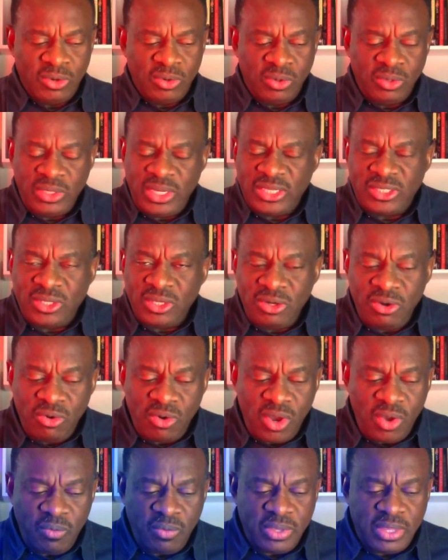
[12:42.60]
You know, there's
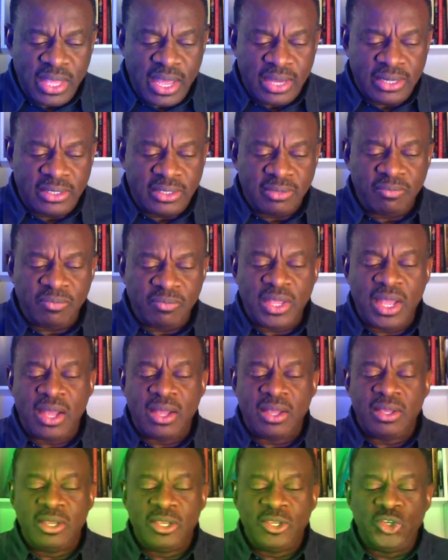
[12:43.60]
nothing wrong with that.
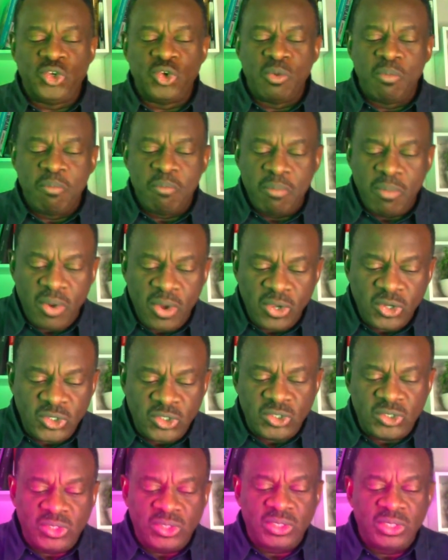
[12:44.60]
You
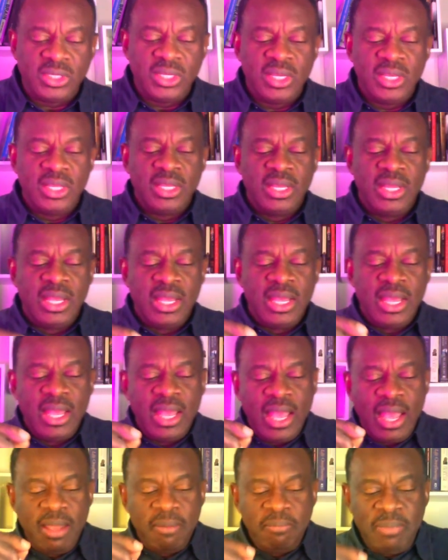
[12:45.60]
must
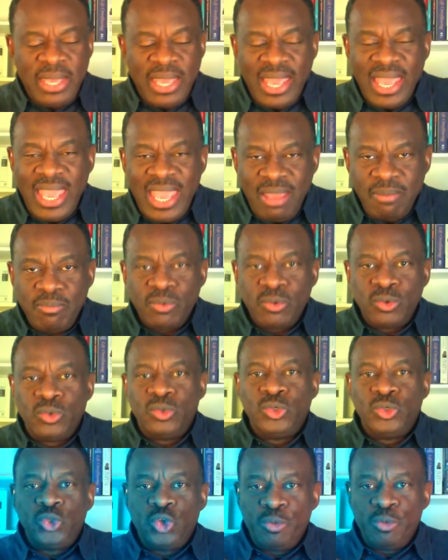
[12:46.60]
be
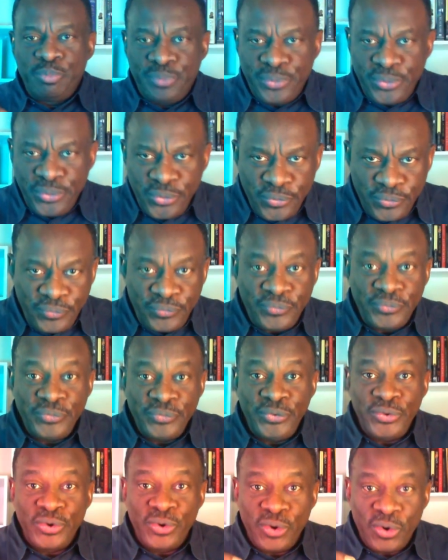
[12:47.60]
able to
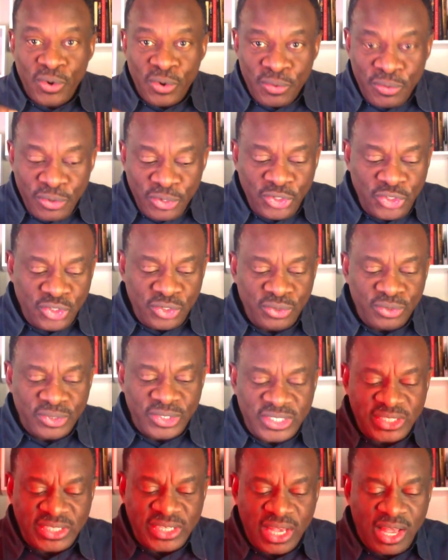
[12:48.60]
prove your
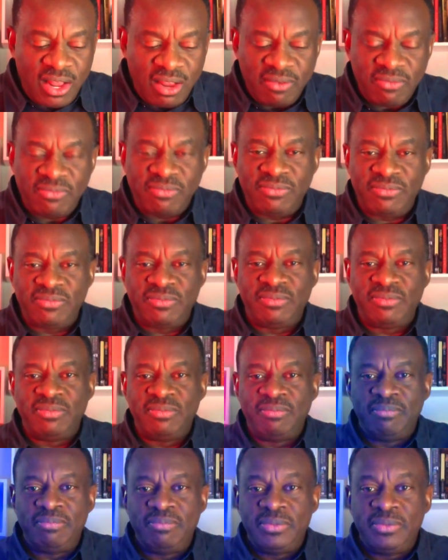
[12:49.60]
original
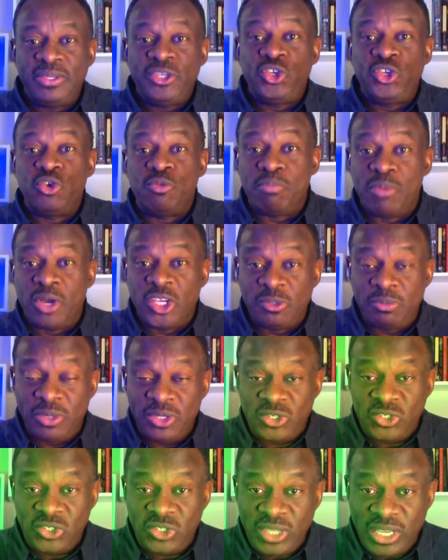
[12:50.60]
self. You
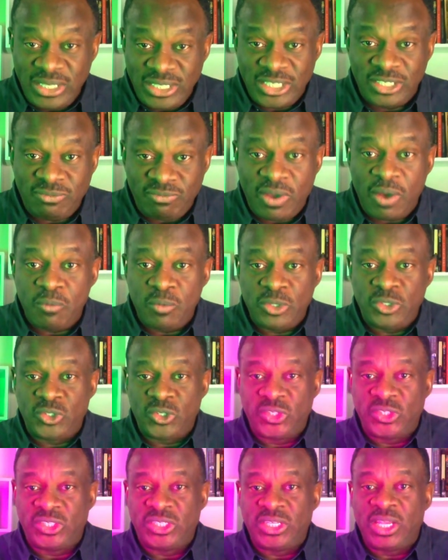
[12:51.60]
must be satisfied
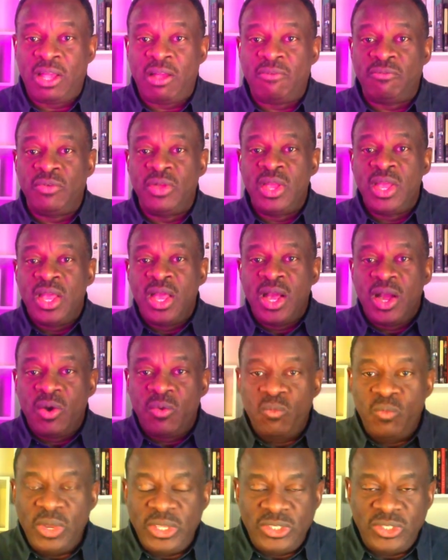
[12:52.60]
with yourself,
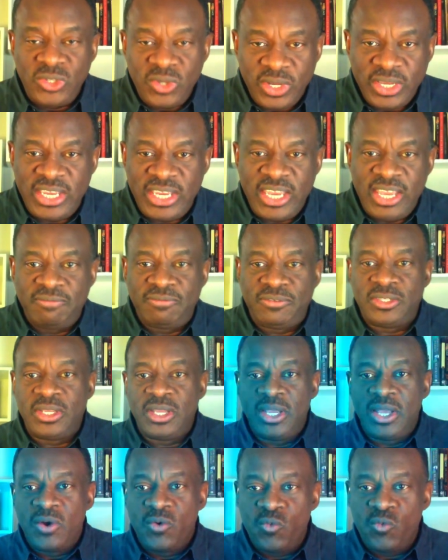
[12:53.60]
with your
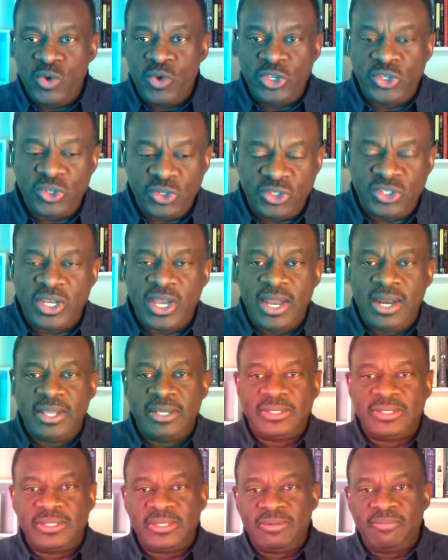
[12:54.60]
gift, with your
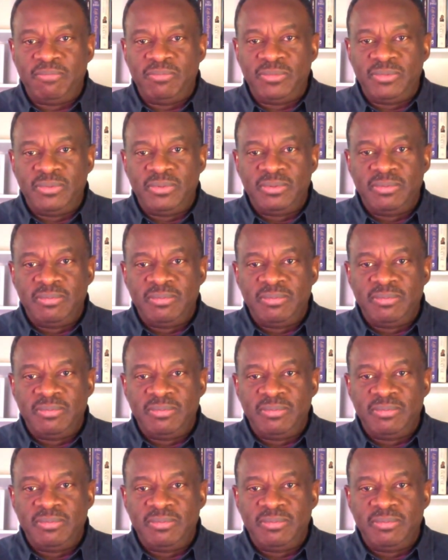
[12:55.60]
talent.